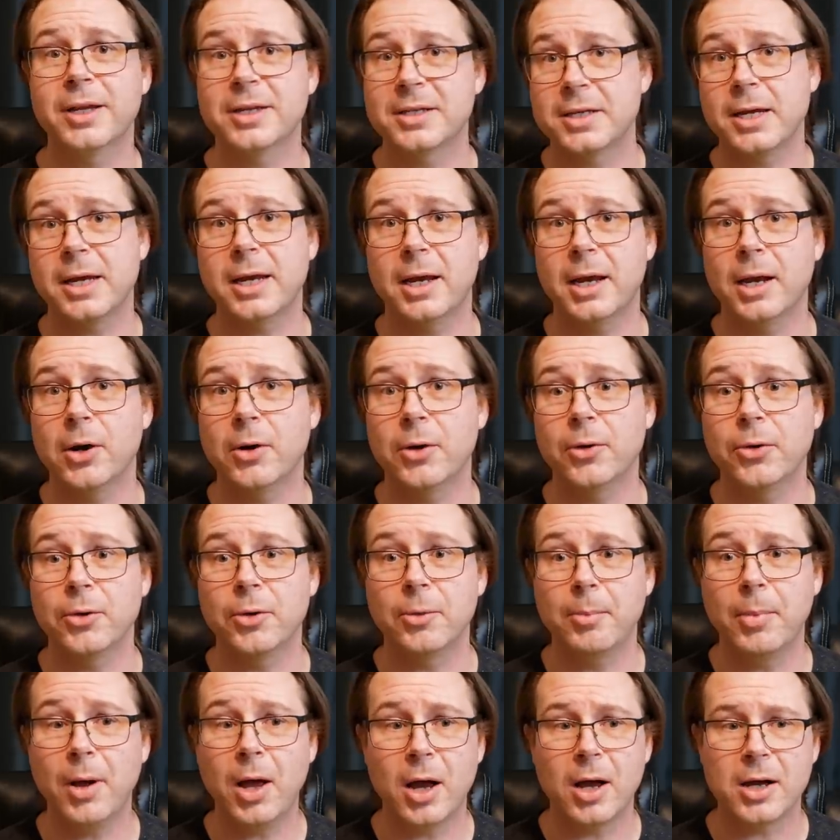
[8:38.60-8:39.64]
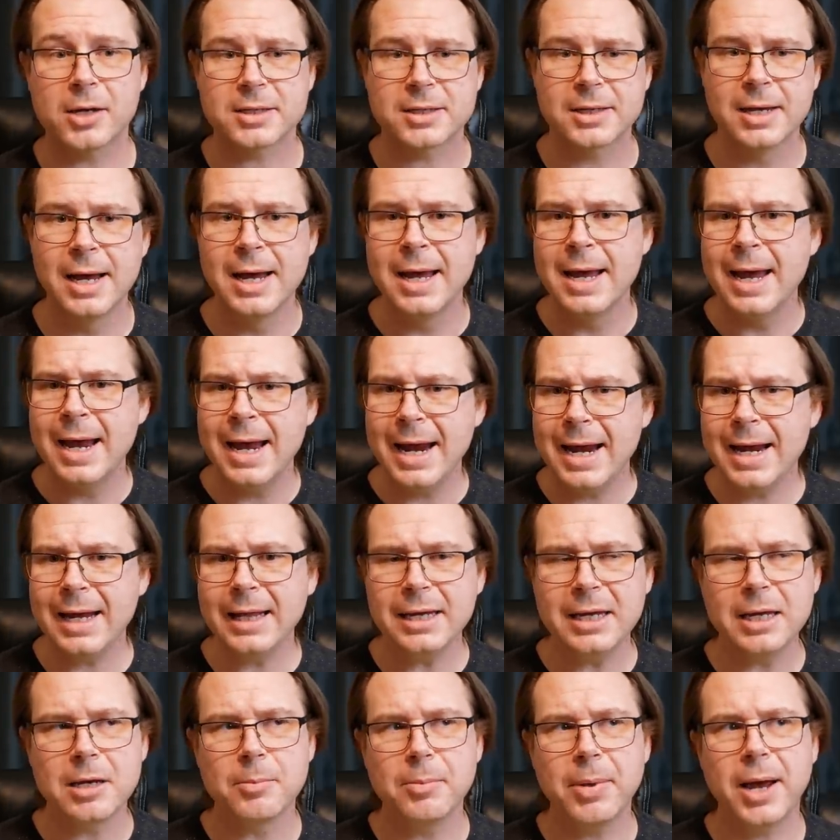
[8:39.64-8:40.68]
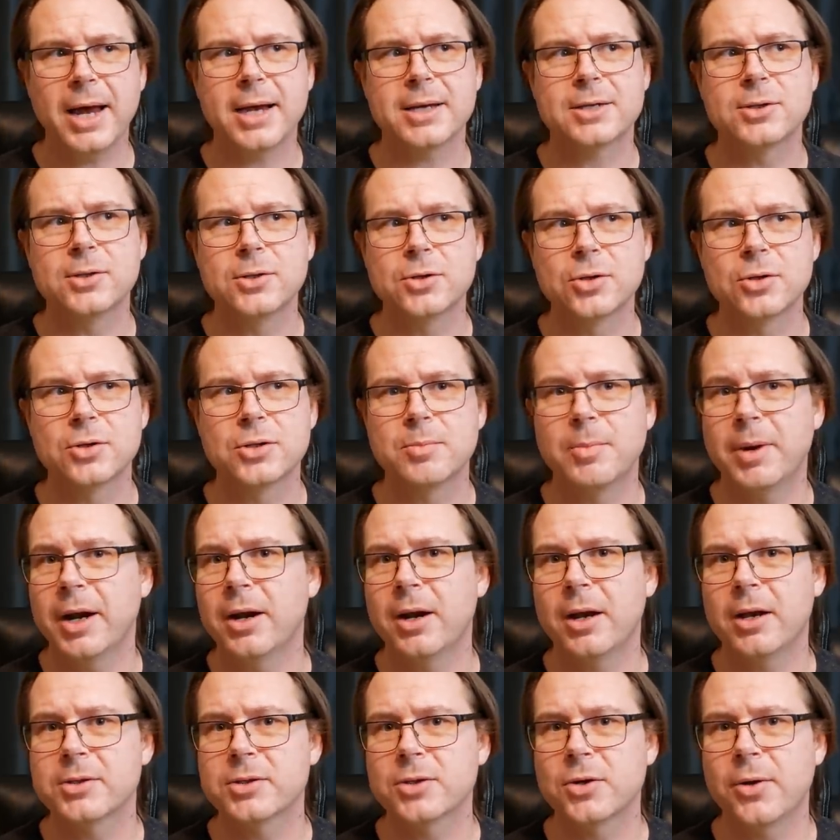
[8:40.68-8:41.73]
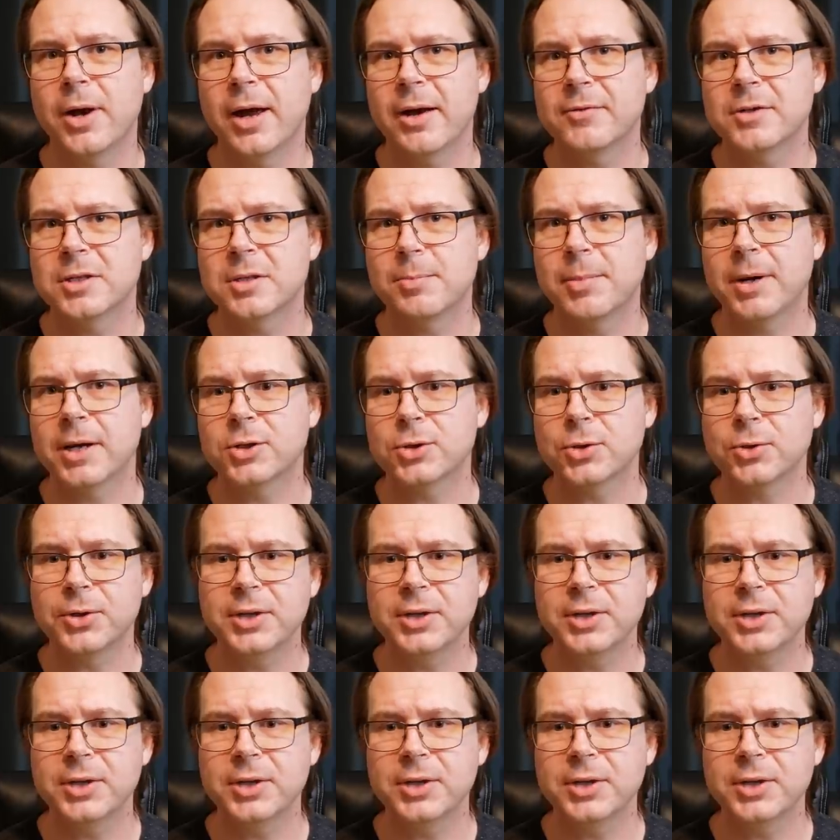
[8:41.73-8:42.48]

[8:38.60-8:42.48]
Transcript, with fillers: to take care of their boss. Alien passengers might also have special